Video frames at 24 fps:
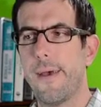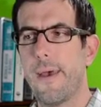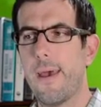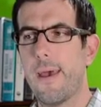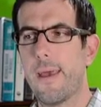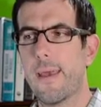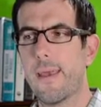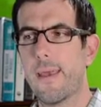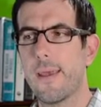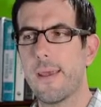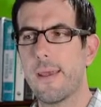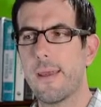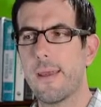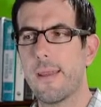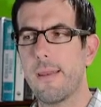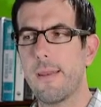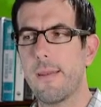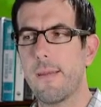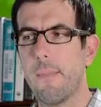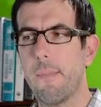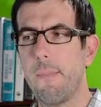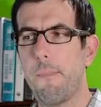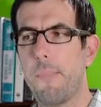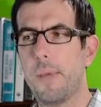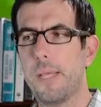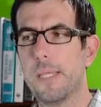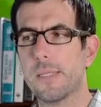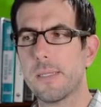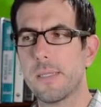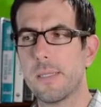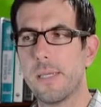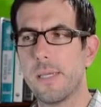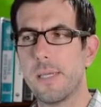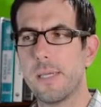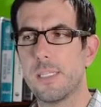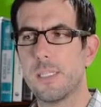I can
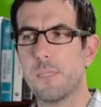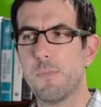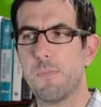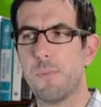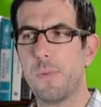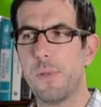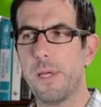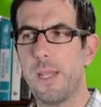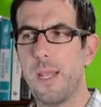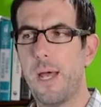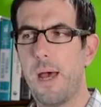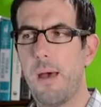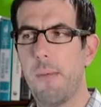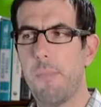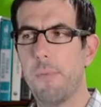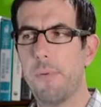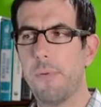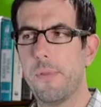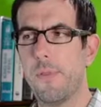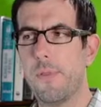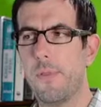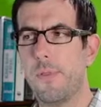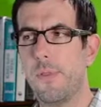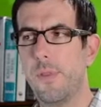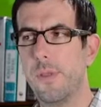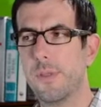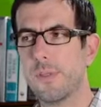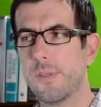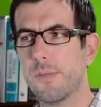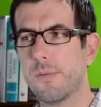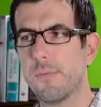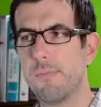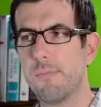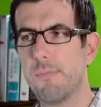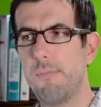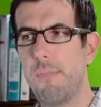basically split up
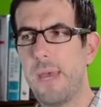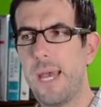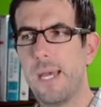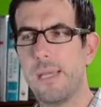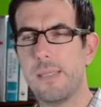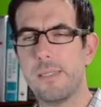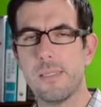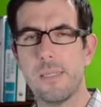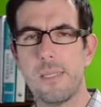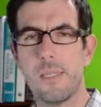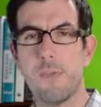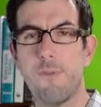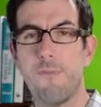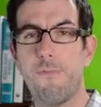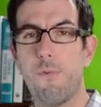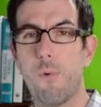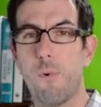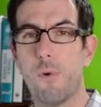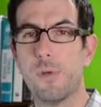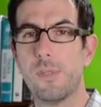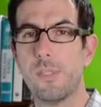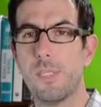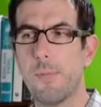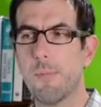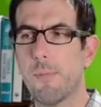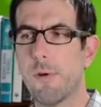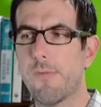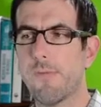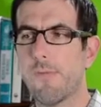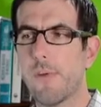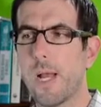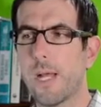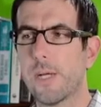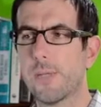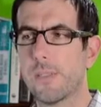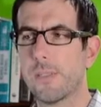this mess into four separate
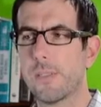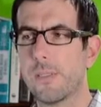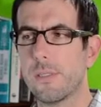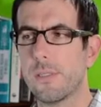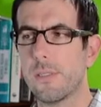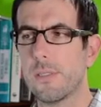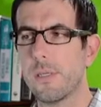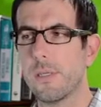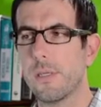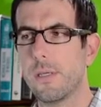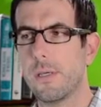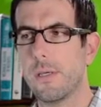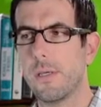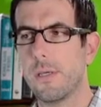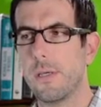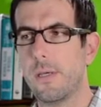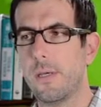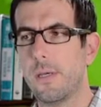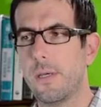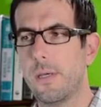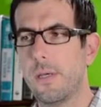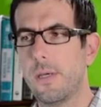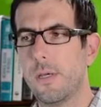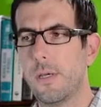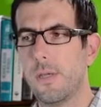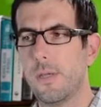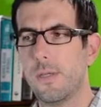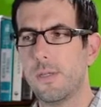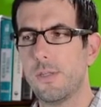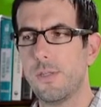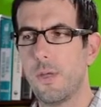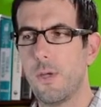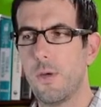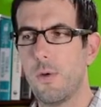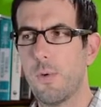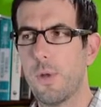fractions.
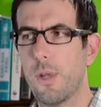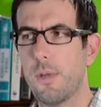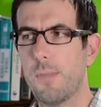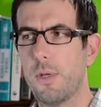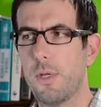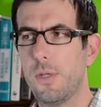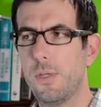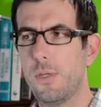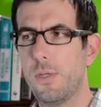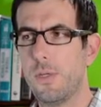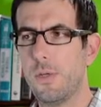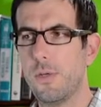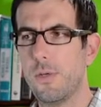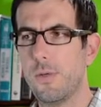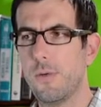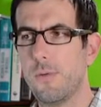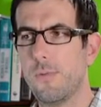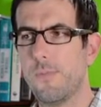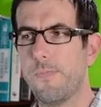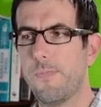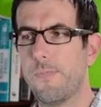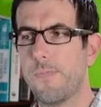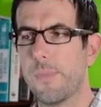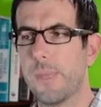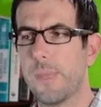So what I'm going to do